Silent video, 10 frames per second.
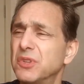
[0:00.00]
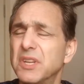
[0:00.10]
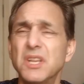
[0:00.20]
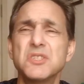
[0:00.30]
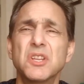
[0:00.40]
The
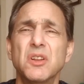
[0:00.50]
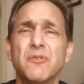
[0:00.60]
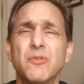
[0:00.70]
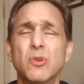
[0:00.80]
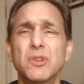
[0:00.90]
kids can
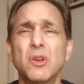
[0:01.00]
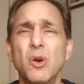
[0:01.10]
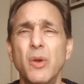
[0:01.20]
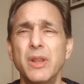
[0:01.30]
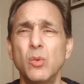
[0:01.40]
afford to
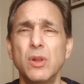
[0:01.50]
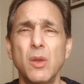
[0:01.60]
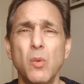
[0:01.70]
go anywhere they